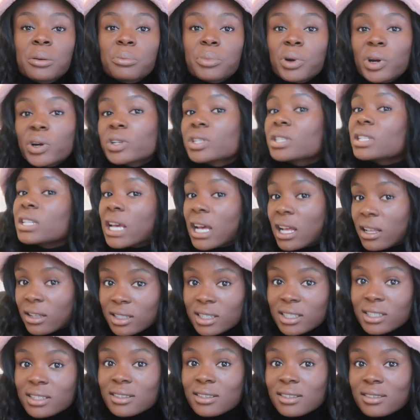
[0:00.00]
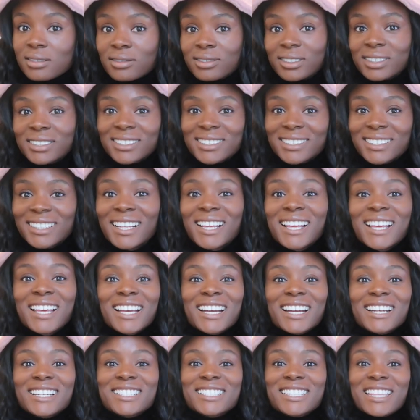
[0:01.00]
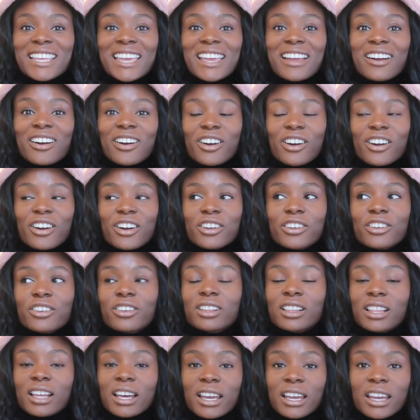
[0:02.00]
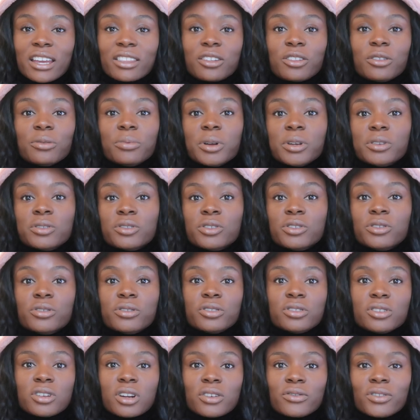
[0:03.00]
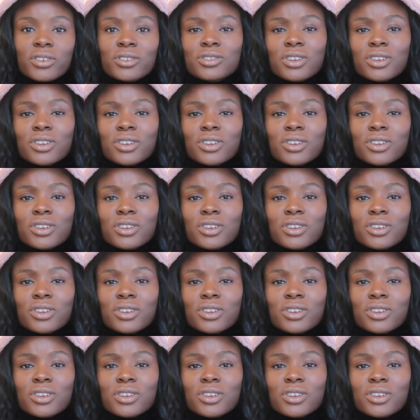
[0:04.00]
personalities, because they are your client, they're the person you're serving.